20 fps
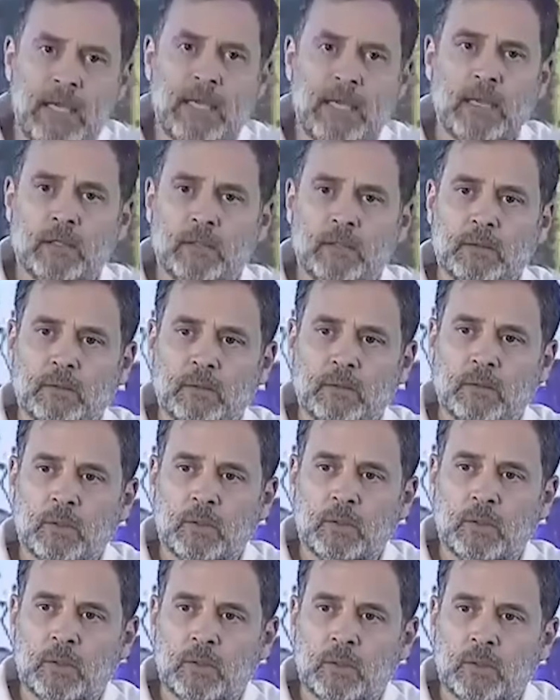me,
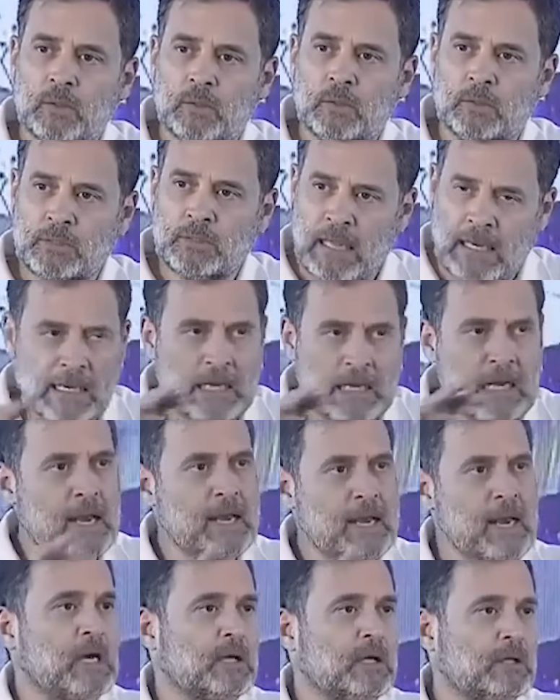
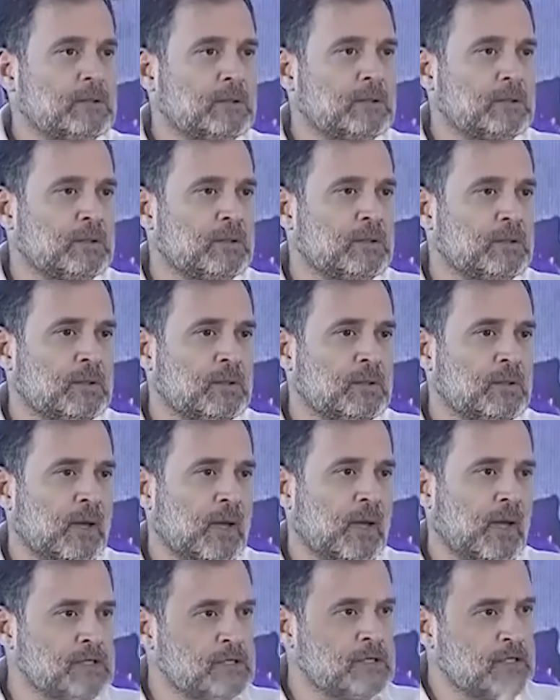Telangana
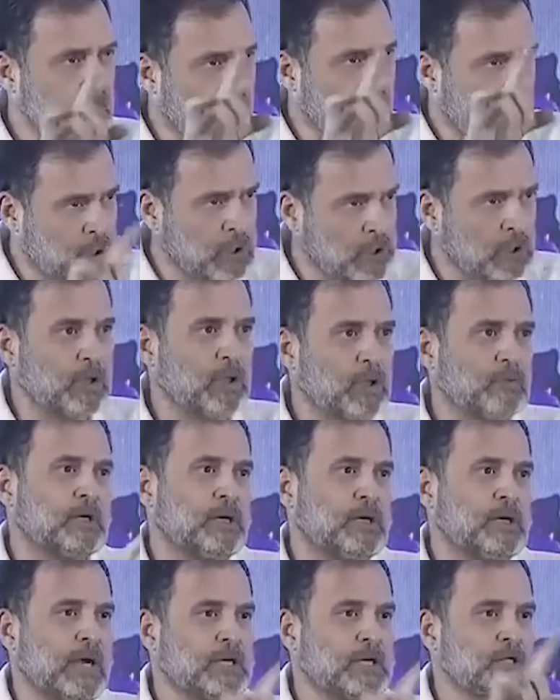is the model of
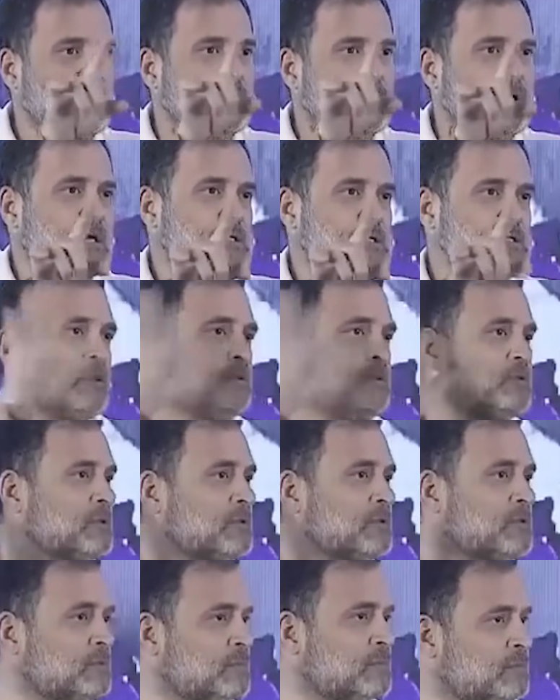the national caste census.